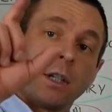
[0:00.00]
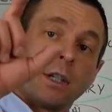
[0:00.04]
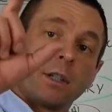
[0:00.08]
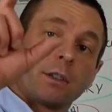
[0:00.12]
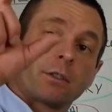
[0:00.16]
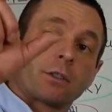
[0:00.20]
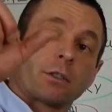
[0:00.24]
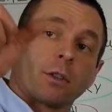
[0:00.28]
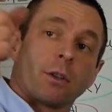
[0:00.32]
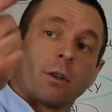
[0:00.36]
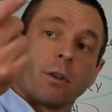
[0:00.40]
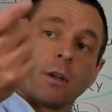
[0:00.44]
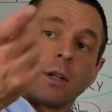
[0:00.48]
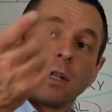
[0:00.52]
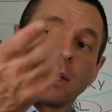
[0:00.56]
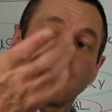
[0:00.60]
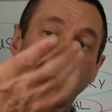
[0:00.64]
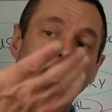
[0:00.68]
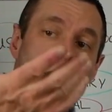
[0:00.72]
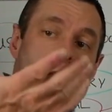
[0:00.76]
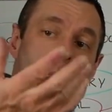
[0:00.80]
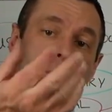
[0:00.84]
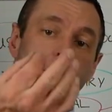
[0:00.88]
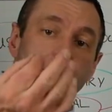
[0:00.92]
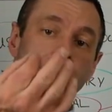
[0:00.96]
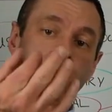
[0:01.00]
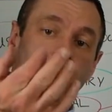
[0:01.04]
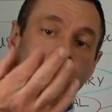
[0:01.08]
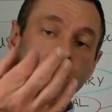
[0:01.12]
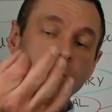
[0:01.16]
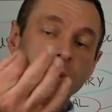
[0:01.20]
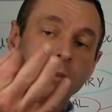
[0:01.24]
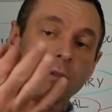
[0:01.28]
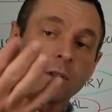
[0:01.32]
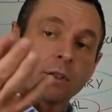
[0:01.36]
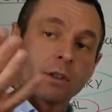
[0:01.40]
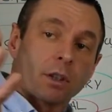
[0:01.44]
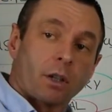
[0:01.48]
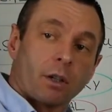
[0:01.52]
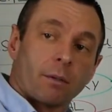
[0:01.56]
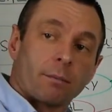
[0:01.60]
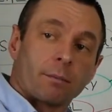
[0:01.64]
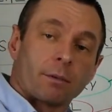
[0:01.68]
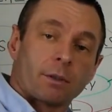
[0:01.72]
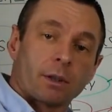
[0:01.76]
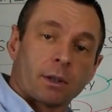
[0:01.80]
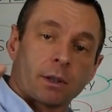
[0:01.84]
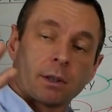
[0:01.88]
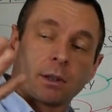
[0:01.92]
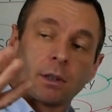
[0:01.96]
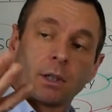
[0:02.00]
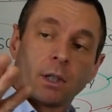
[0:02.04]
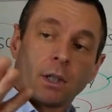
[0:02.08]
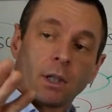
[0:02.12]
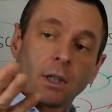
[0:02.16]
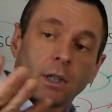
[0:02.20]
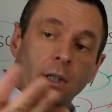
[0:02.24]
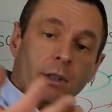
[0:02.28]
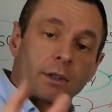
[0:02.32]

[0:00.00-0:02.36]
so opposition of the thumb to